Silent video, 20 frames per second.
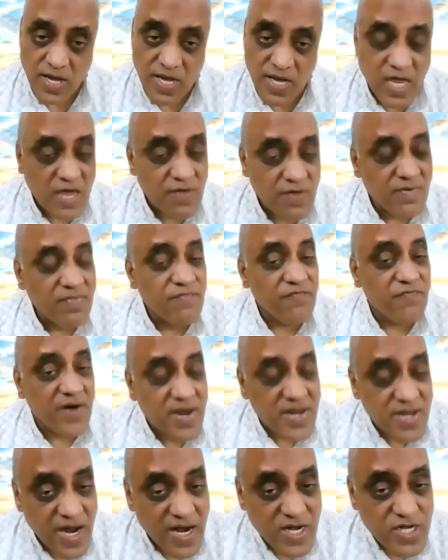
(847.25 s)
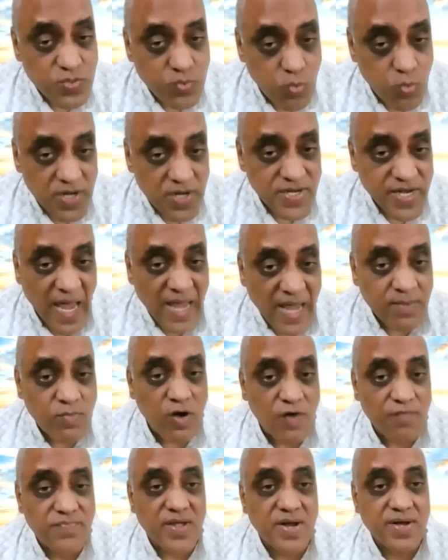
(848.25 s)
He even forgets what time
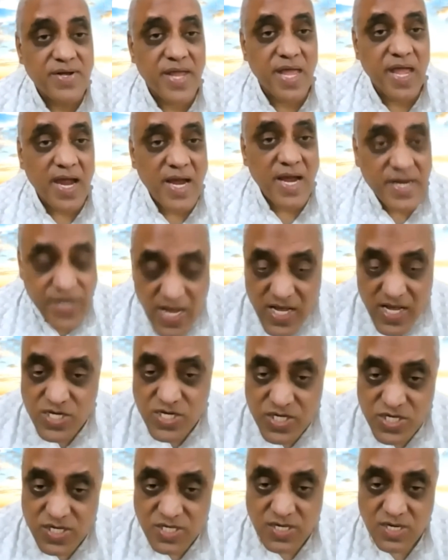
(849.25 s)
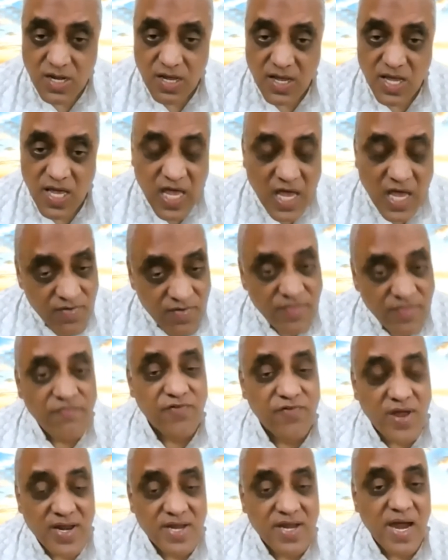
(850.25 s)
of the day it is. He even
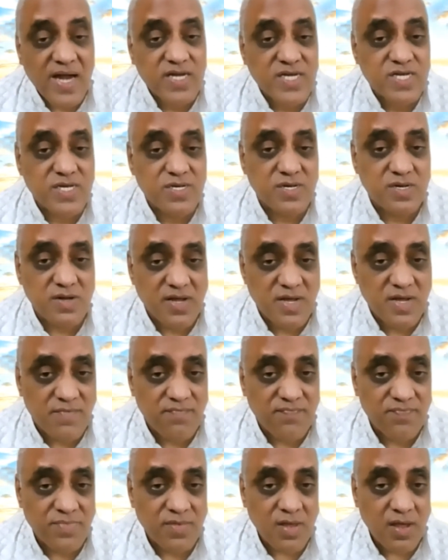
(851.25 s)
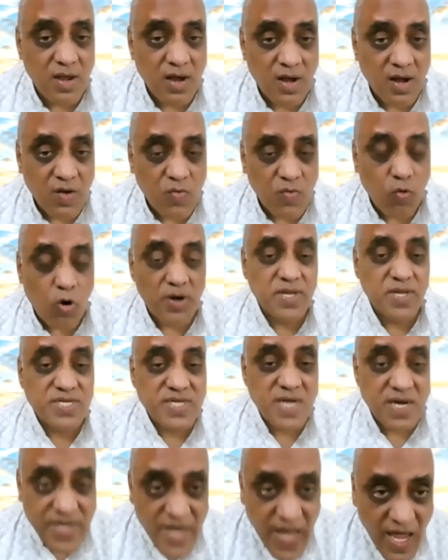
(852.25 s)
forgets what
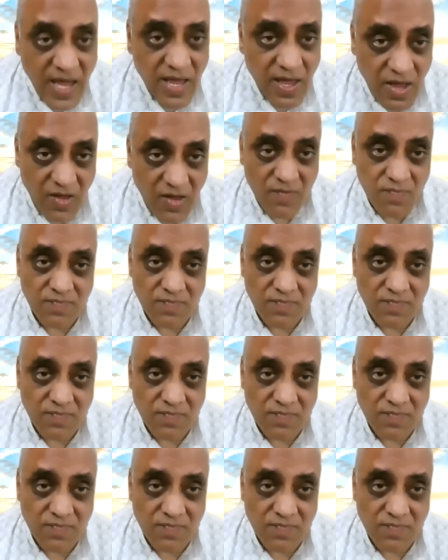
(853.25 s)
is a day.